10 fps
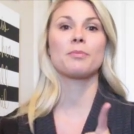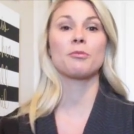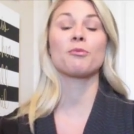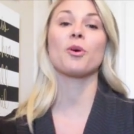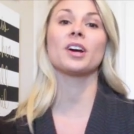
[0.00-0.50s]

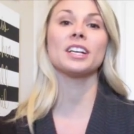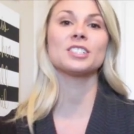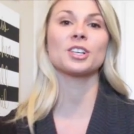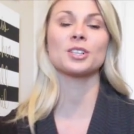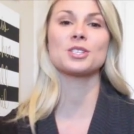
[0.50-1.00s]
before
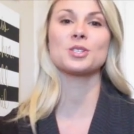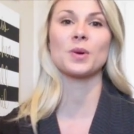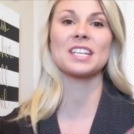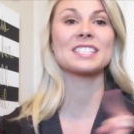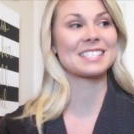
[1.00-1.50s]
I turned
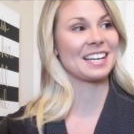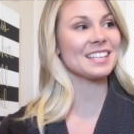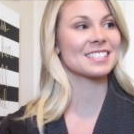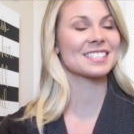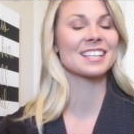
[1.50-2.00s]

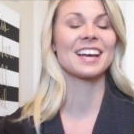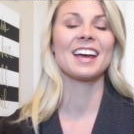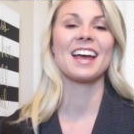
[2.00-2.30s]
26